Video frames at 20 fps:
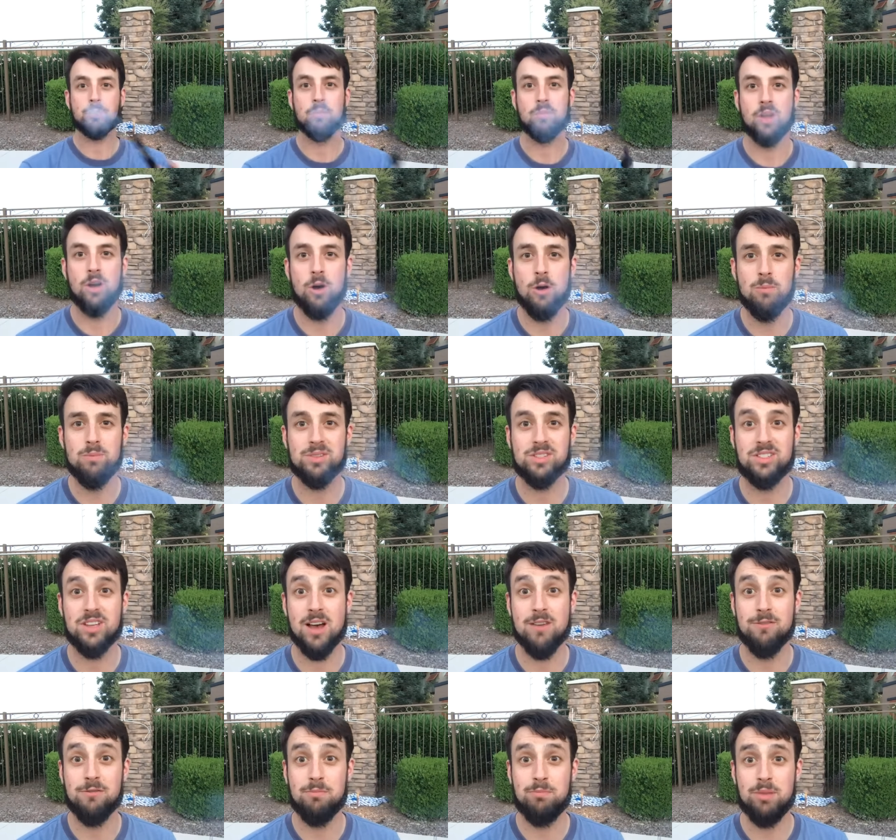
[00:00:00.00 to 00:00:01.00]
Oh,
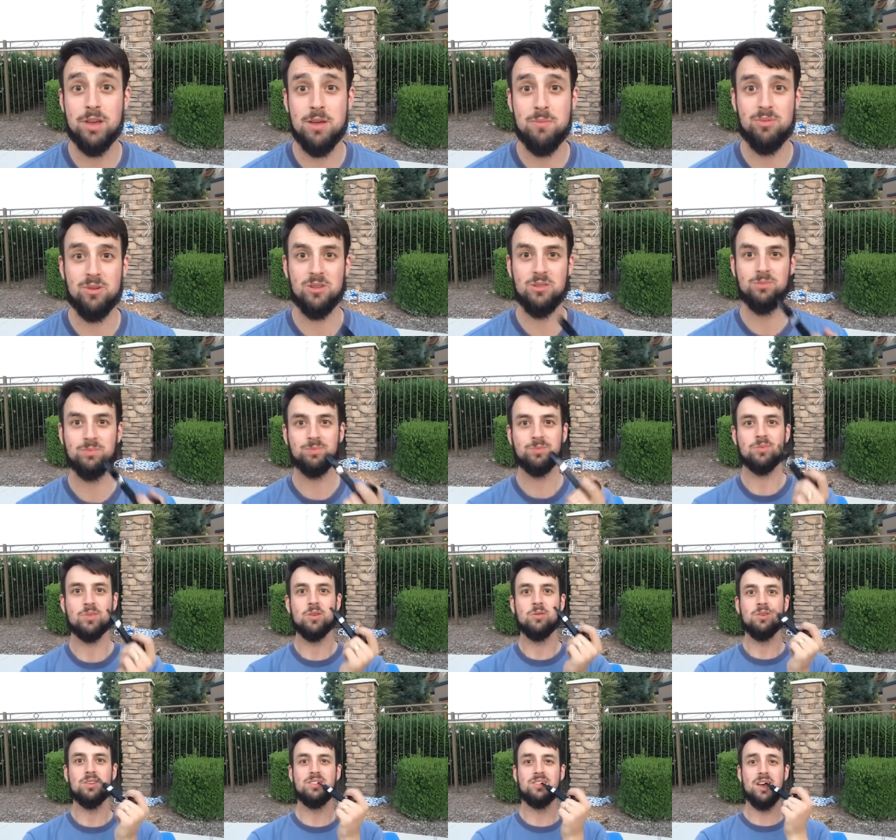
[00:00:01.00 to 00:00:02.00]
seven people.
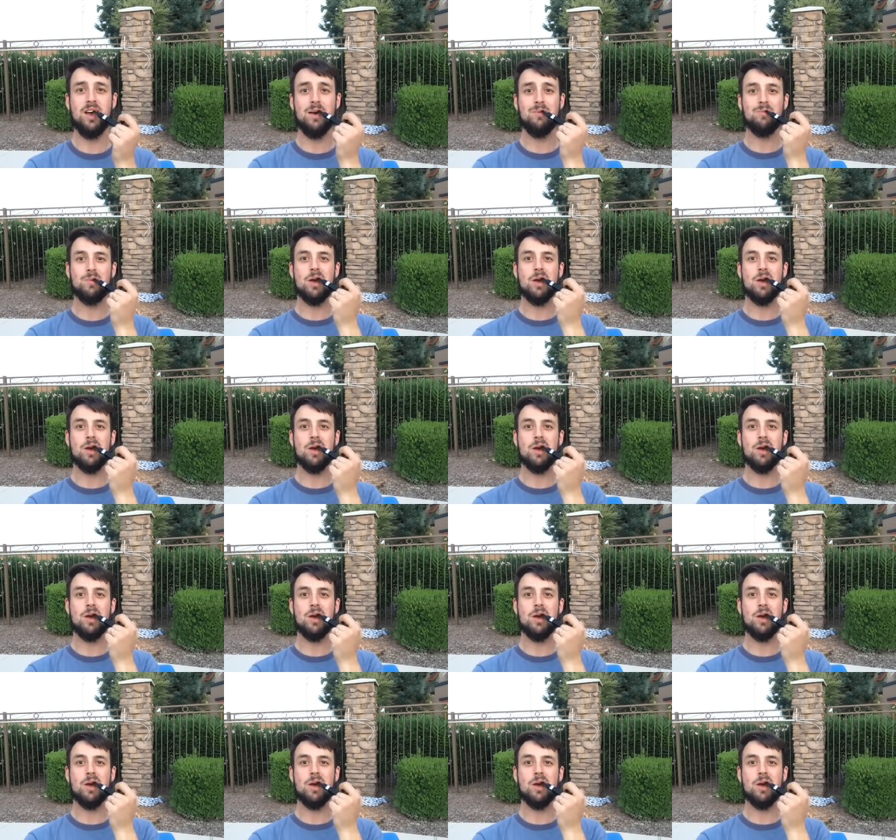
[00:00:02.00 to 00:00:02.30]
What's up?